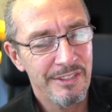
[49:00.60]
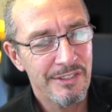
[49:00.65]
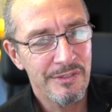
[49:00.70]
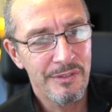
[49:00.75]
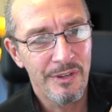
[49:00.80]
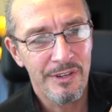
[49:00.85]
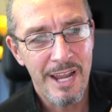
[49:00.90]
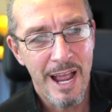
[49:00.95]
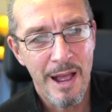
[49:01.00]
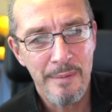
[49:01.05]

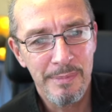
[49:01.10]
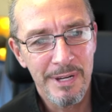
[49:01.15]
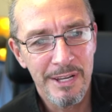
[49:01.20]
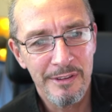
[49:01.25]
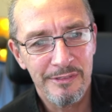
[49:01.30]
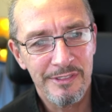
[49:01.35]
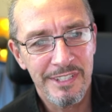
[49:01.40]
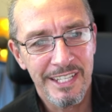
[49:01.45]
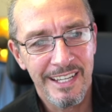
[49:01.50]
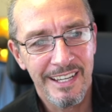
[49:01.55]
not
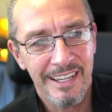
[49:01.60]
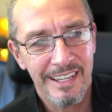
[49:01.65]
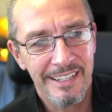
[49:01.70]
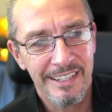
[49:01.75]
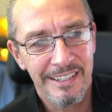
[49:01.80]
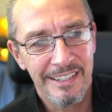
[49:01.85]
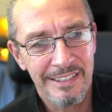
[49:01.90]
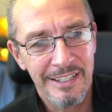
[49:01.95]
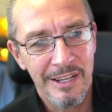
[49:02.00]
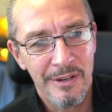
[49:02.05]
uplifting and
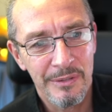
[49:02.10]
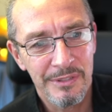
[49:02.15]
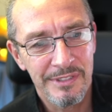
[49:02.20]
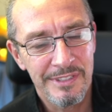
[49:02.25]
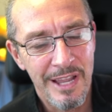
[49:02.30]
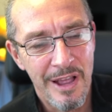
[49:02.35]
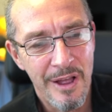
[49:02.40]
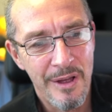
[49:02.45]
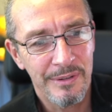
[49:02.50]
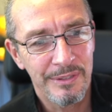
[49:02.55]
it goes
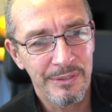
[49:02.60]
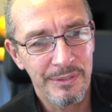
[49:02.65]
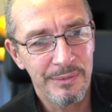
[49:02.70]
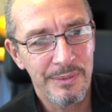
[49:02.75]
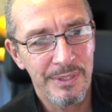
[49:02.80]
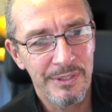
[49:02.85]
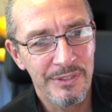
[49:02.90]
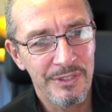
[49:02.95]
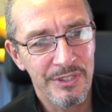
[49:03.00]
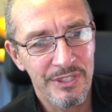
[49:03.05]
down
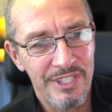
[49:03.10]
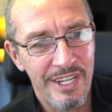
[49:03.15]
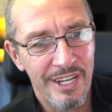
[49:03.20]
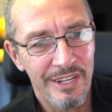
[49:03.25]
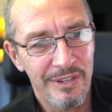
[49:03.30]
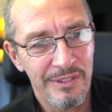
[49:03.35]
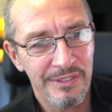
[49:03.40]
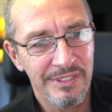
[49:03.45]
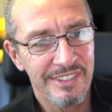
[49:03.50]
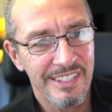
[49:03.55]
towards the
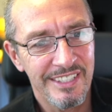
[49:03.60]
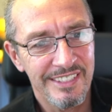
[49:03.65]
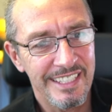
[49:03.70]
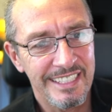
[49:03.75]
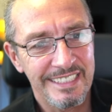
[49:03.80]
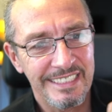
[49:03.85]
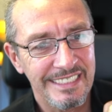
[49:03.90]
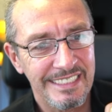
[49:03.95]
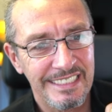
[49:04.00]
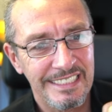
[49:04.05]
shadows and just
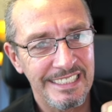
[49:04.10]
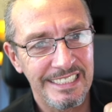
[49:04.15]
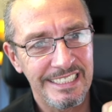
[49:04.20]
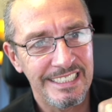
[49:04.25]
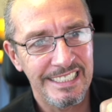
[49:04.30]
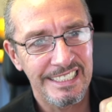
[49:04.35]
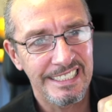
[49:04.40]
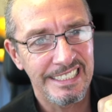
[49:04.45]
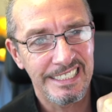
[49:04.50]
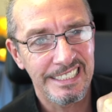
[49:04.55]
like,
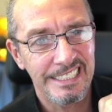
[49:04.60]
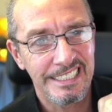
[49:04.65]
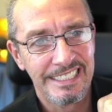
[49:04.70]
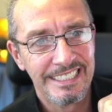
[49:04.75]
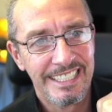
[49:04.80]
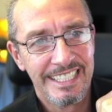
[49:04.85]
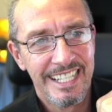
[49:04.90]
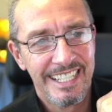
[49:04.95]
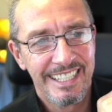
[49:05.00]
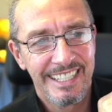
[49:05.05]

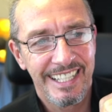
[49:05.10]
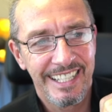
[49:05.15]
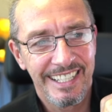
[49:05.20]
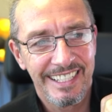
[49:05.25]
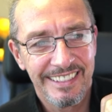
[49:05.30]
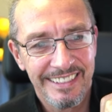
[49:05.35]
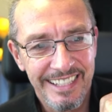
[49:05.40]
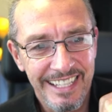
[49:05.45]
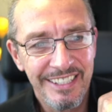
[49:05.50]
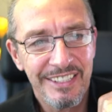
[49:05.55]

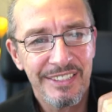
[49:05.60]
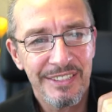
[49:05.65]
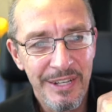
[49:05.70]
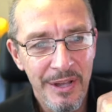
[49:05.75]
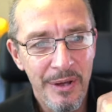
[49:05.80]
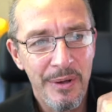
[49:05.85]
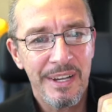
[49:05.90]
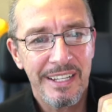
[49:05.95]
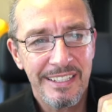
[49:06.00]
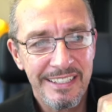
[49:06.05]
then you
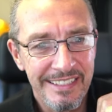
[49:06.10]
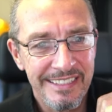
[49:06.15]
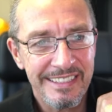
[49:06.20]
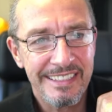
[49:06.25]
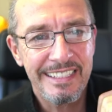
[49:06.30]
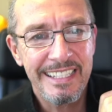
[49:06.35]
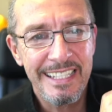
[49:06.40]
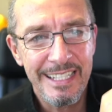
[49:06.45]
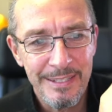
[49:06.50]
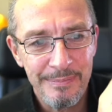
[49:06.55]
know it just
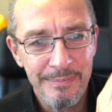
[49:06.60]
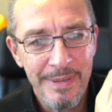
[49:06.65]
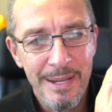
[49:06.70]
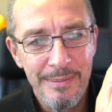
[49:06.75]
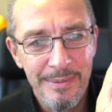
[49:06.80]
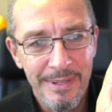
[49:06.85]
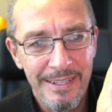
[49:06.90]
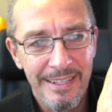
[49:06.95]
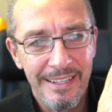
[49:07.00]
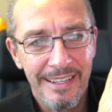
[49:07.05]
needs
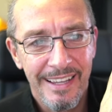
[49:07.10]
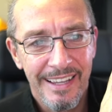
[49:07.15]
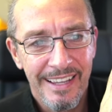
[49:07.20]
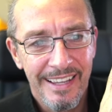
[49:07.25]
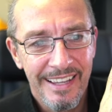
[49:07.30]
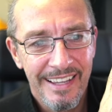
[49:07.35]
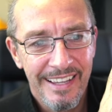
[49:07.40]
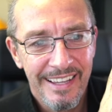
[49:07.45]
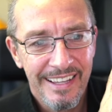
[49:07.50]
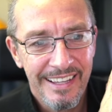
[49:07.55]
maybe
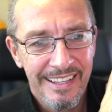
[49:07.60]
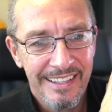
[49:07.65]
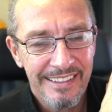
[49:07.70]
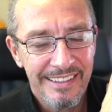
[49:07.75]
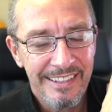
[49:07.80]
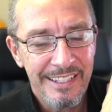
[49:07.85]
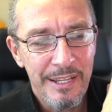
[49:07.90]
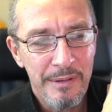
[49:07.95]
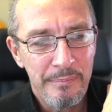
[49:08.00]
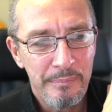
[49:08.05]

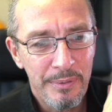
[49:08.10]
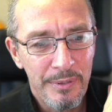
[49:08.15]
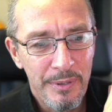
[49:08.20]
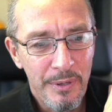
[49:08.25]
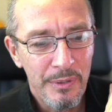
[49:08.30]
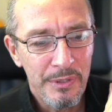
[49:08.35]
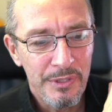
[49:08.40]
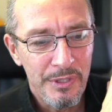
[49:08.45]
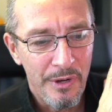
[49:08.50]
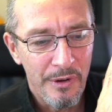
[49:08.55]
the
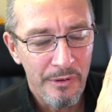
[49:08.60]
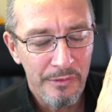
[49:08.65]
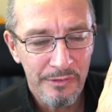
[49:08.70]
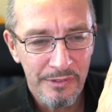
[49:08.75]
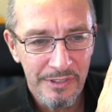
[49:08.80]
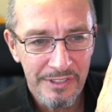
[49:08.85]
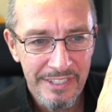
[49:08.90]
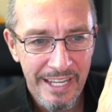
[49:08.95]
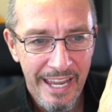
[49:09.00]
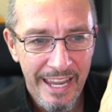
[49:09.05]
approach of
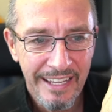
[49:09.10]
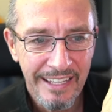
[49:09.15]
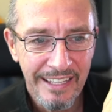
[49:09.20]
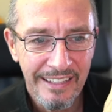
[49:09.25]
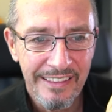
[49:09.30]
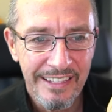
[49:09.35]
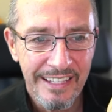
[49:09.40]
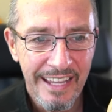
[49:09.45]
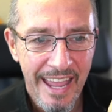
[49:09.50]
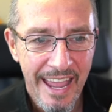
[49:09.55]
taking
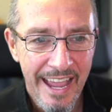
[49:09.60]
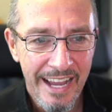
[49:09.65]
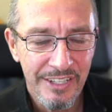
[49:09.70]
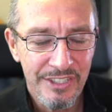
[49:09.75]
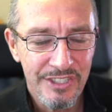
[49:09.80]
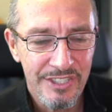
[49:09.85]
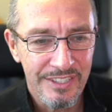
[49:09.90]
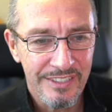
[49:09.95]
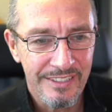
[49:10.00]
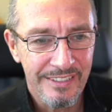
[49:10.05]
the
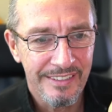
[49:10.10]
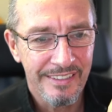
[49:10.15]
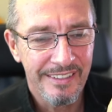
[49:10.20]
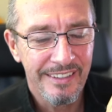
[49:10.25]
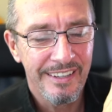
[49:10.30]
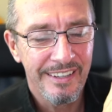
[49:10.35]
action